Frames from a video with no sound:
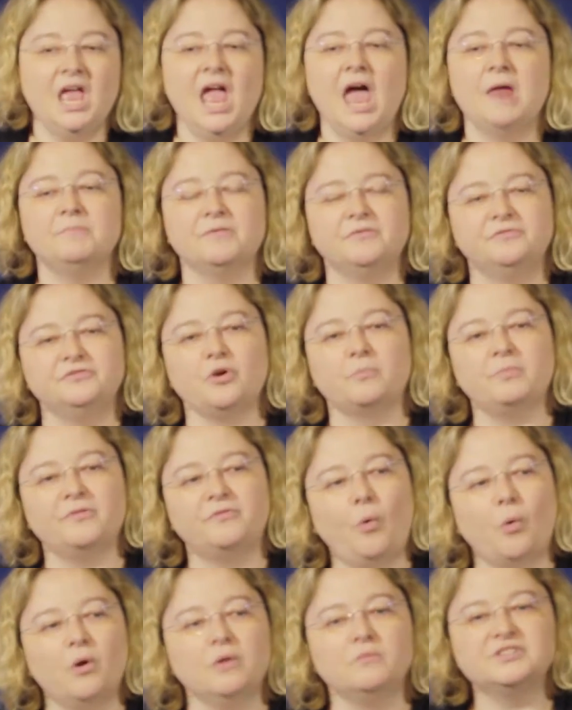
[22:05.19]
And so
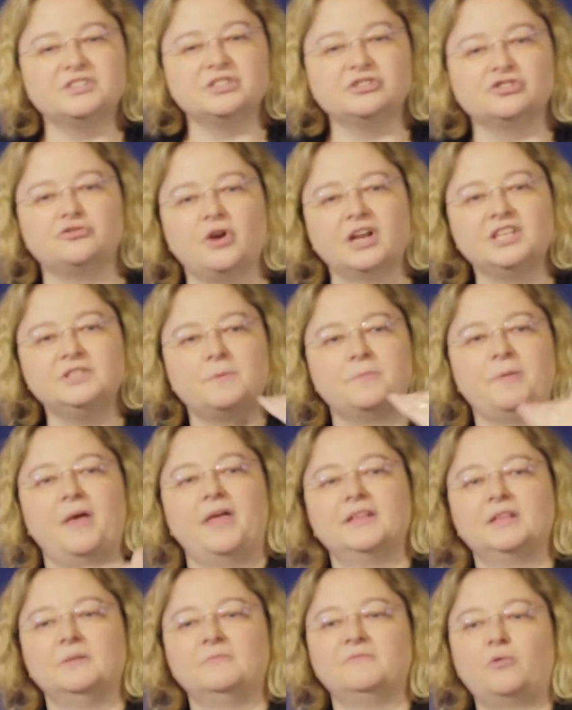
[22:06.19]
before it was their strengths
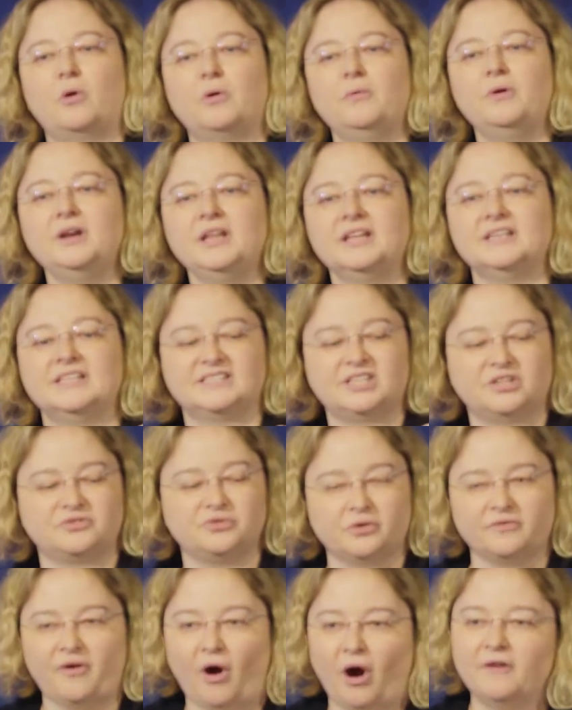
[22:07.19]
propelling them forward, and it's
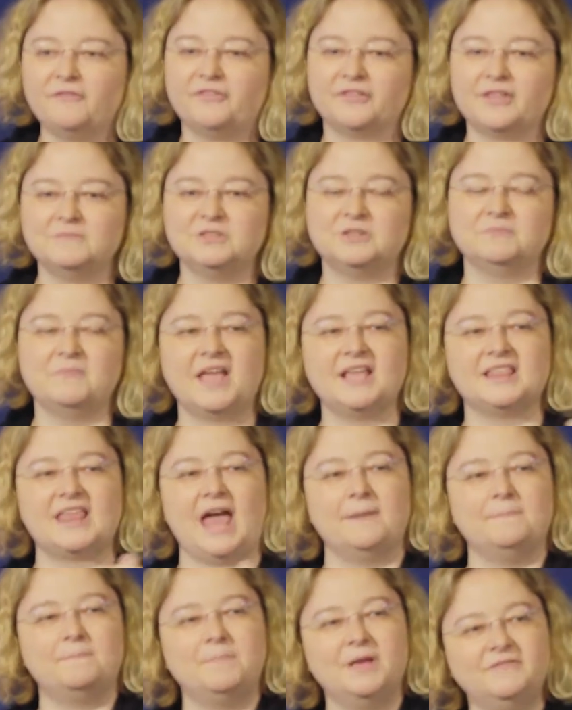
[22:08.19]
sort of hard for them to make
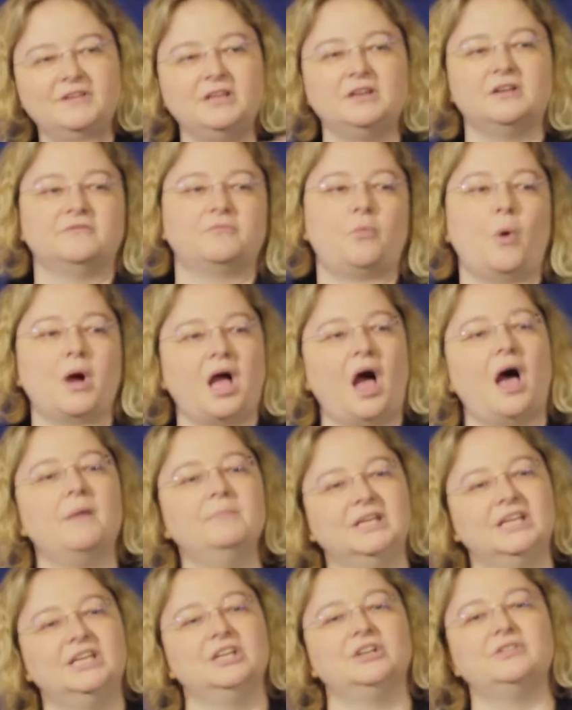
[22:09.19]
that pivot of what
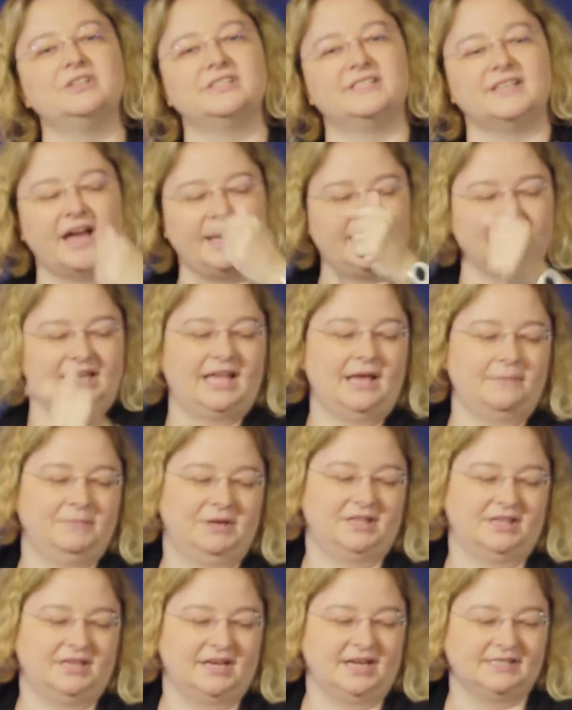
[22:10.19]
got me here is not going to get
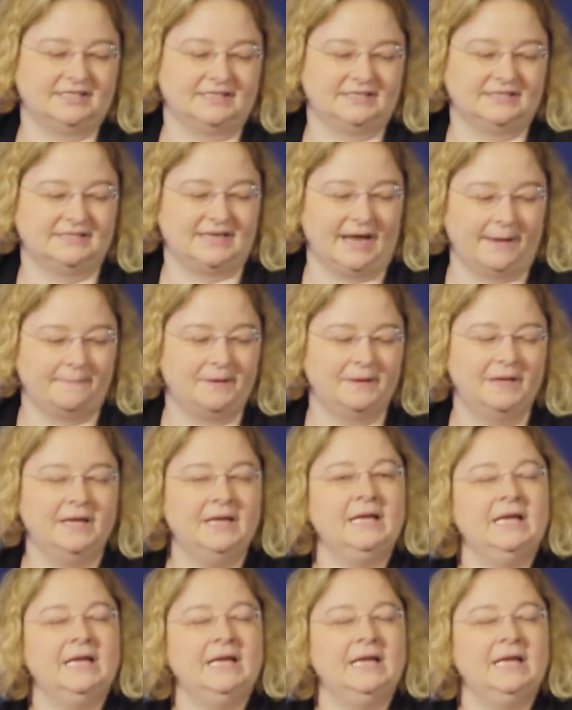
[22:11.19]
me to the next step.